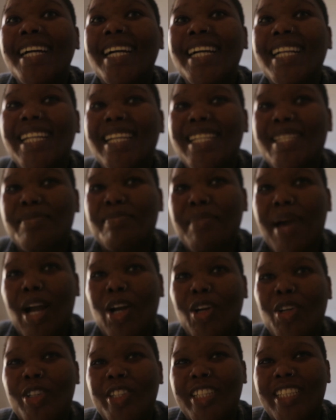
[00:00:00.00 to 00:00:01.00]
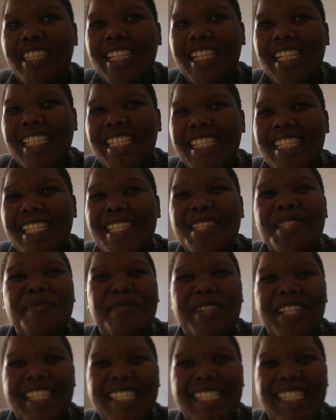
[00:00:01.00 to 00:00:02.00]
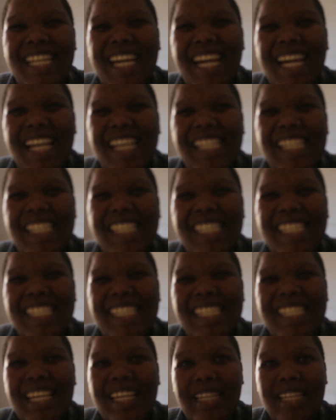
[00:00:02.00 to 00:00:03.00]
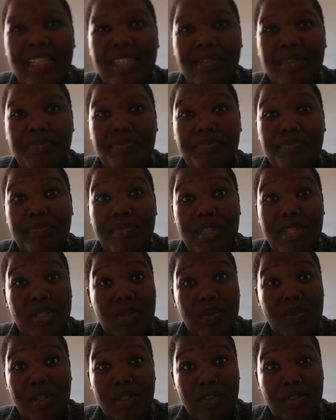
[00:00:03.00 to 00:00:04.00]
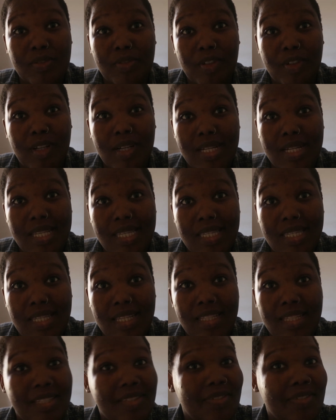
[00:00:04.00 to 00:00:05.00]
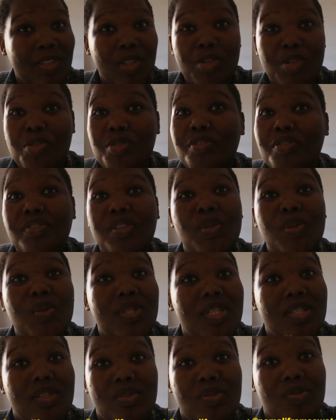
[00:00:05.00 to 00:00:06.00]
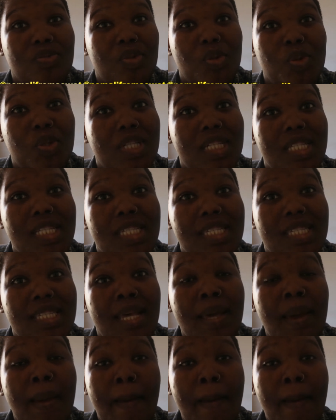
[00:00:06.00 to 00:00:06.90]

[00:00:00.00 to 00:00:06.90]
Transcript: It has mango in it. It smells nice. This will not focus. This video refuses to focus.